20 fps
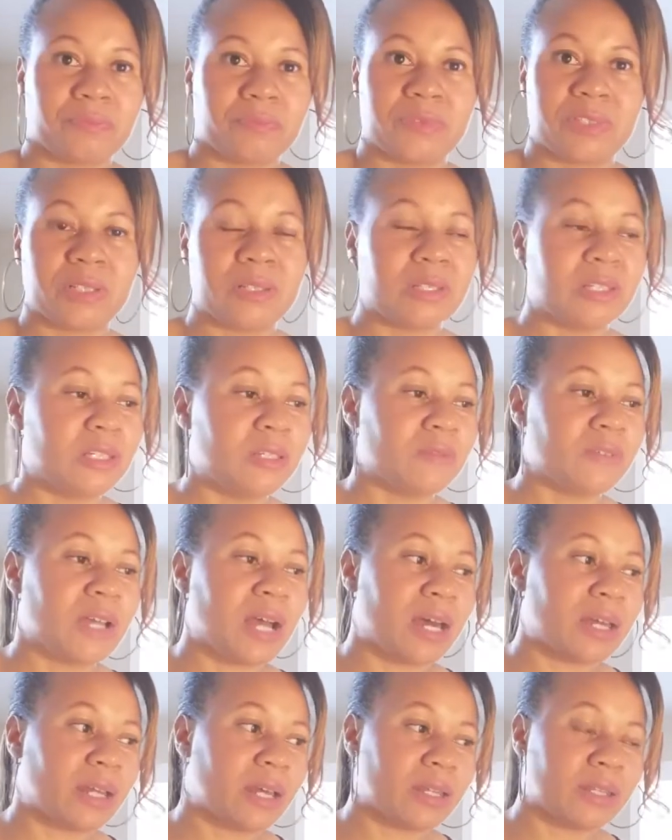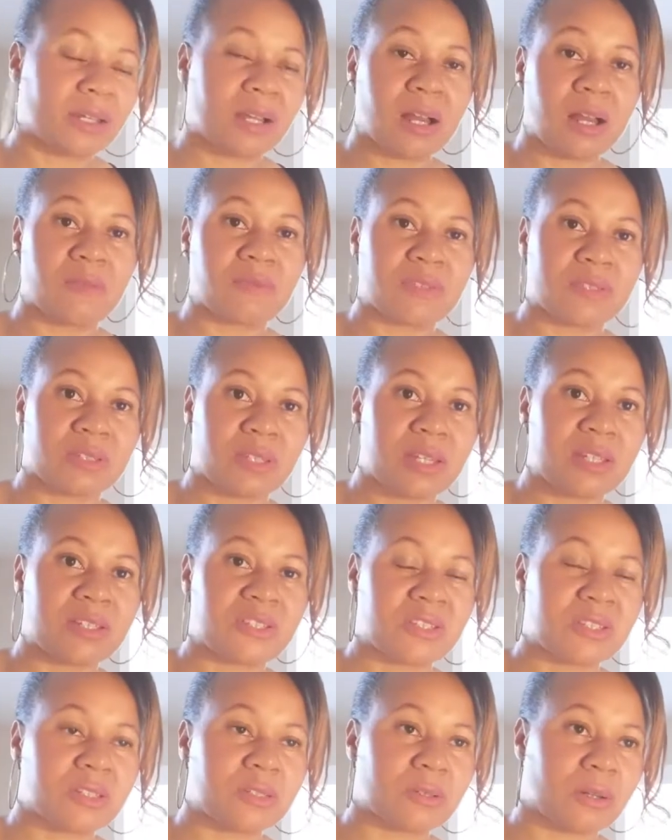to leave God out of the
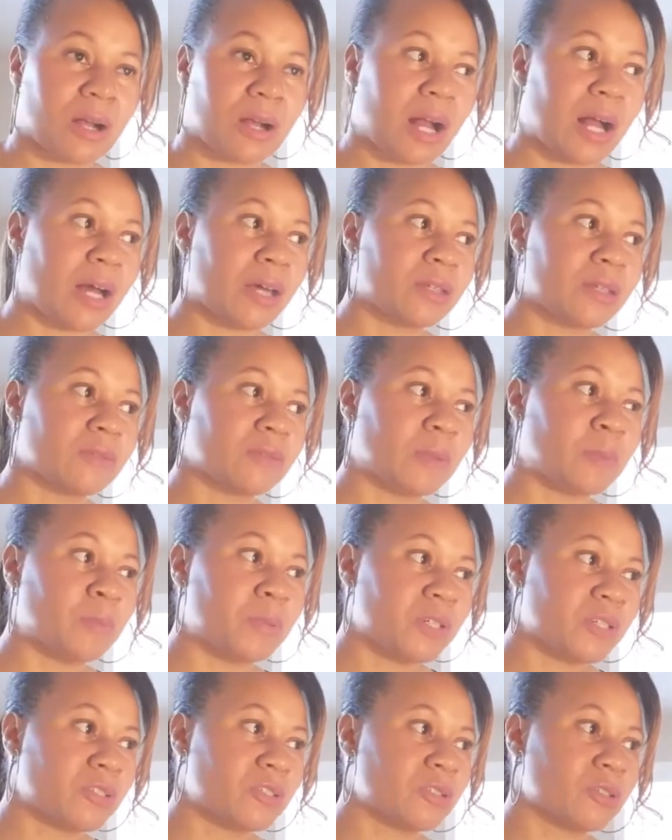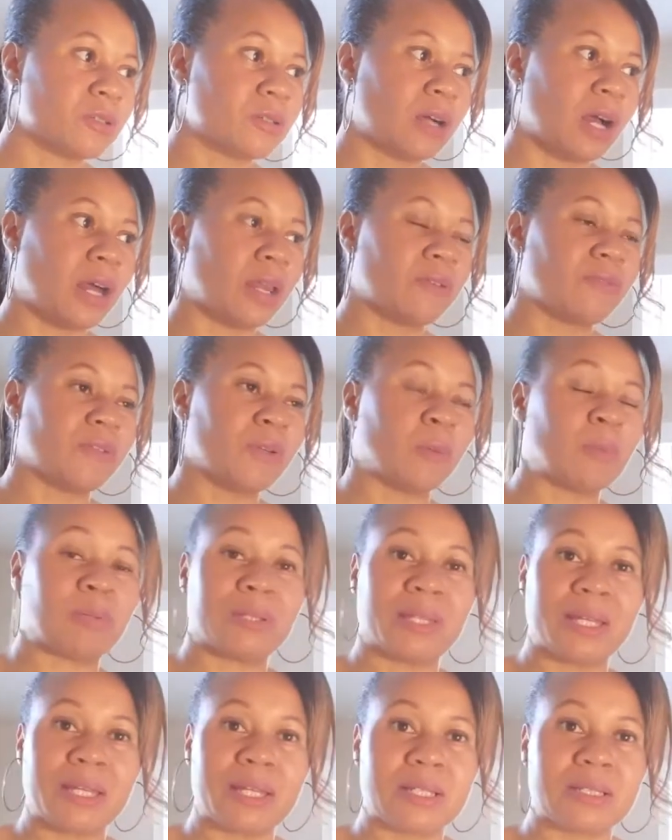conversation or out of the picture, out of your
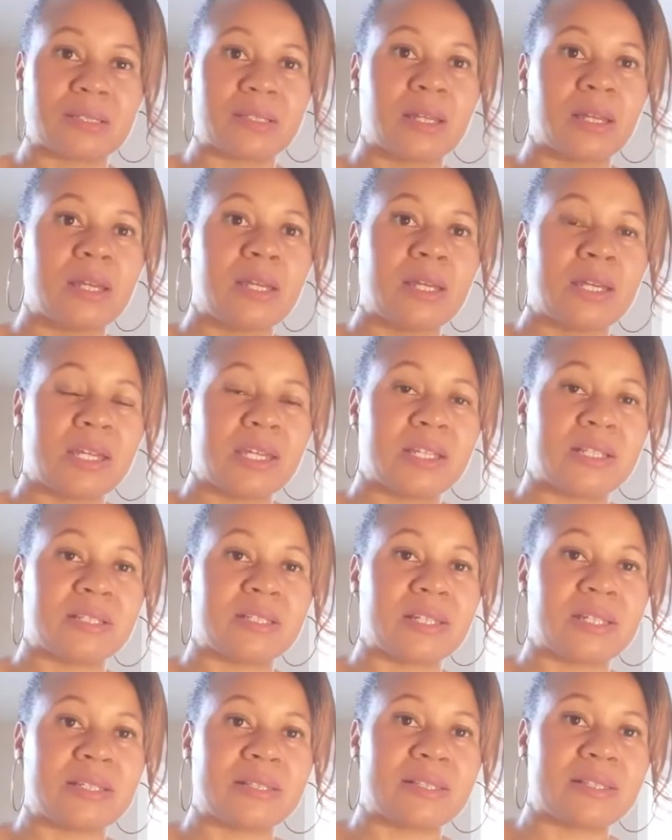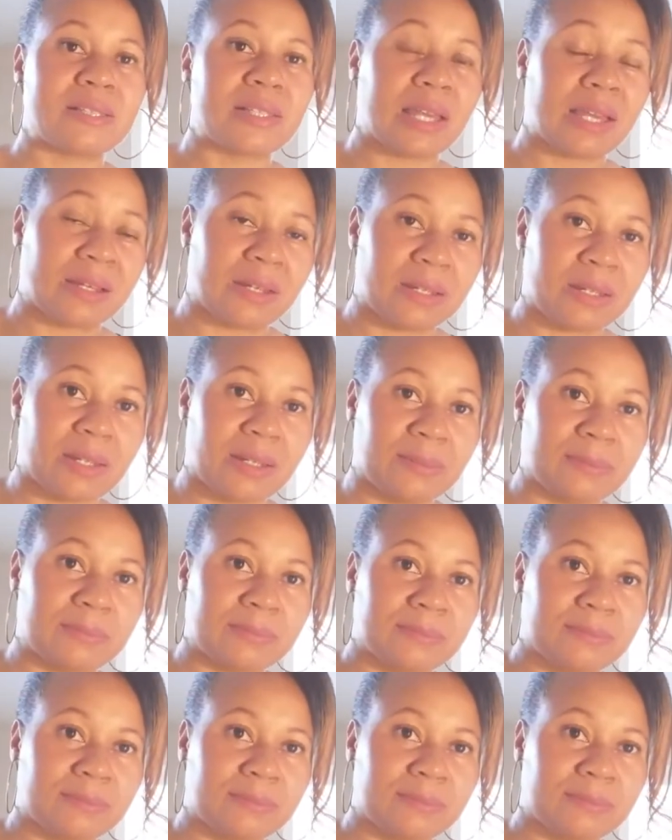plans is insanity.